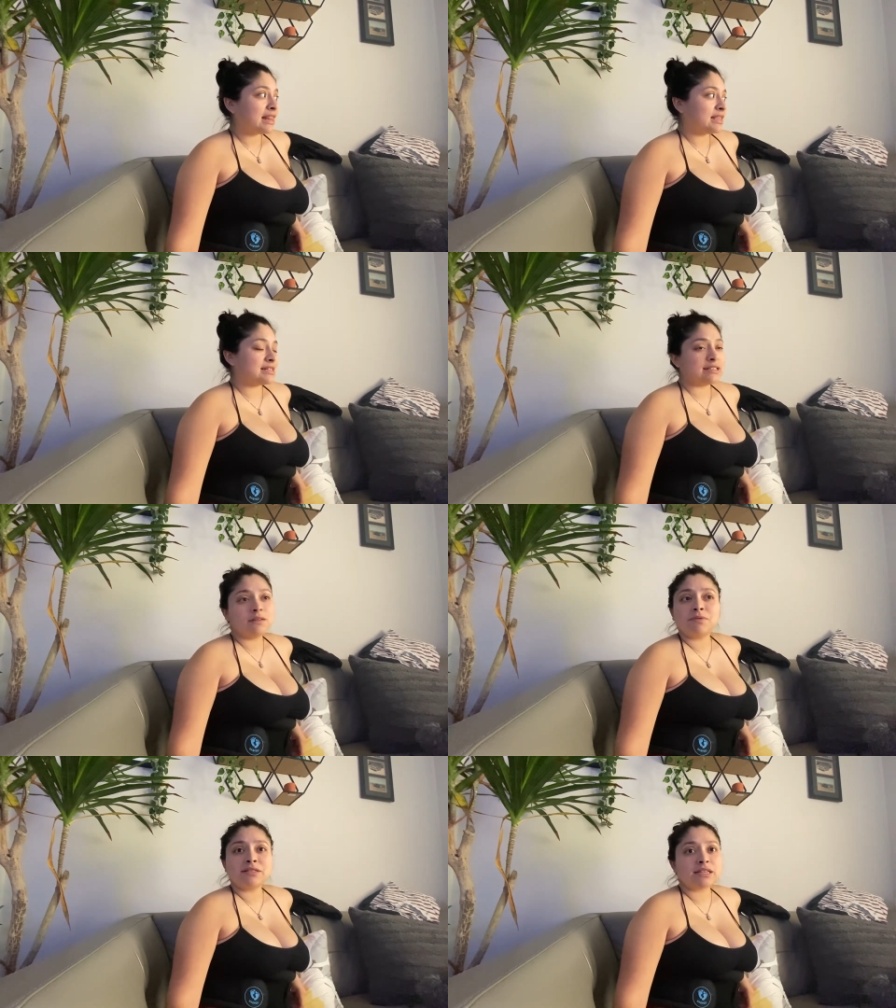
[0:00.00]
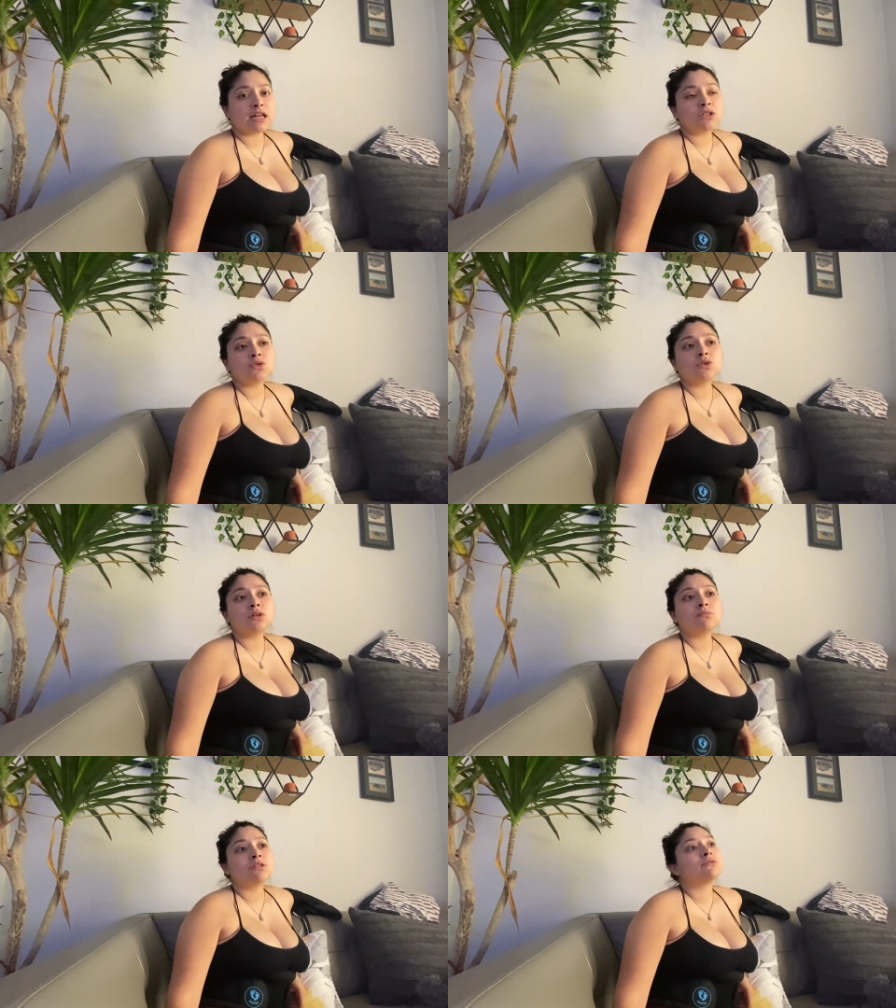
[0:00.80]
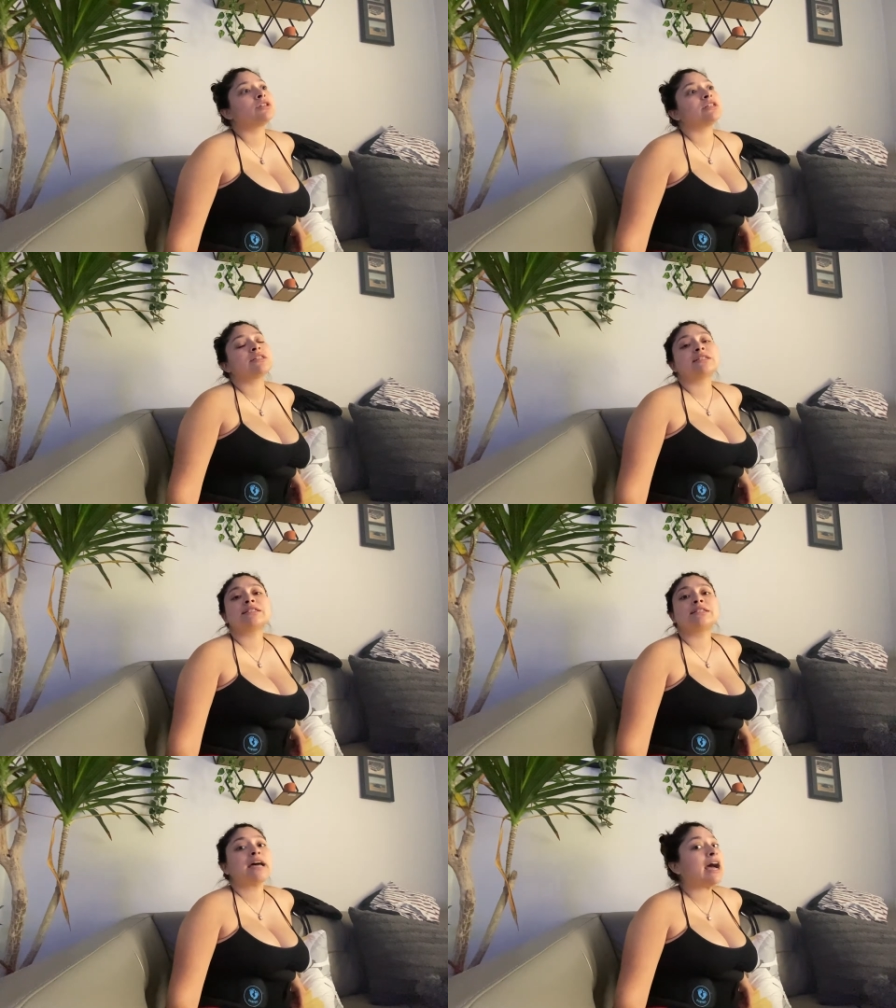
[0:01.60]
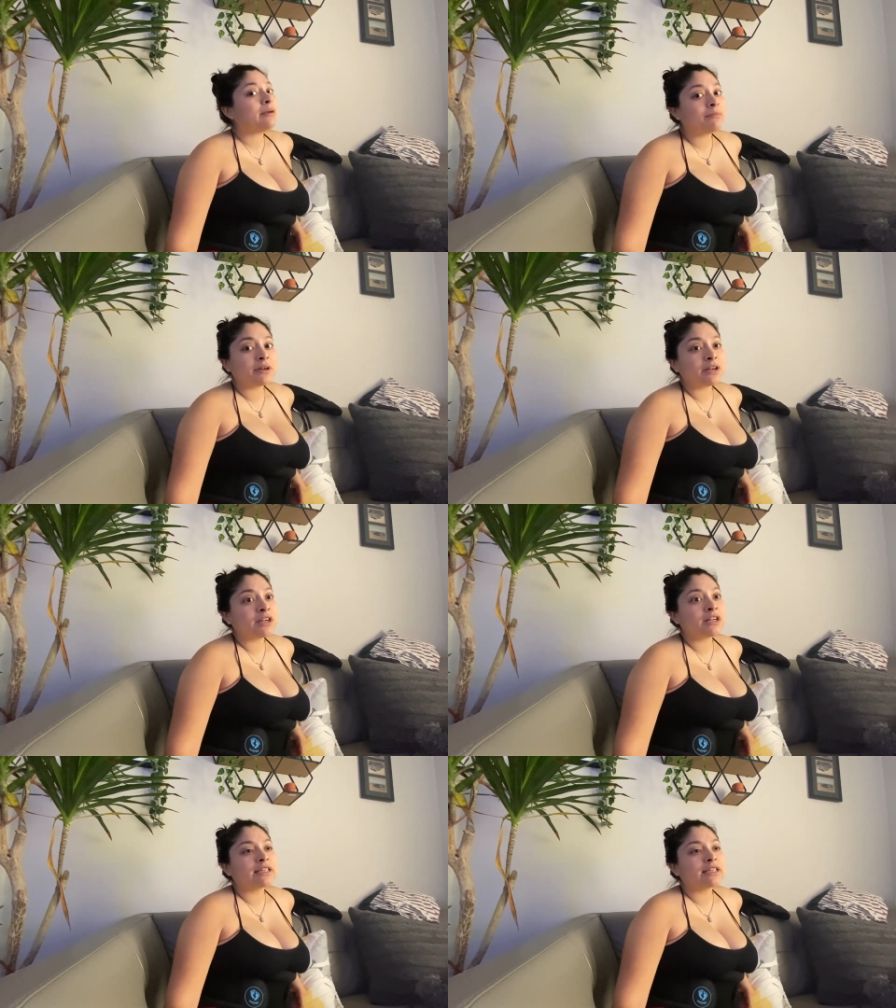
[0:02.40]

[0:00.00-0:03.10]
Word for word: the sleeping schedule, between changing his diaper.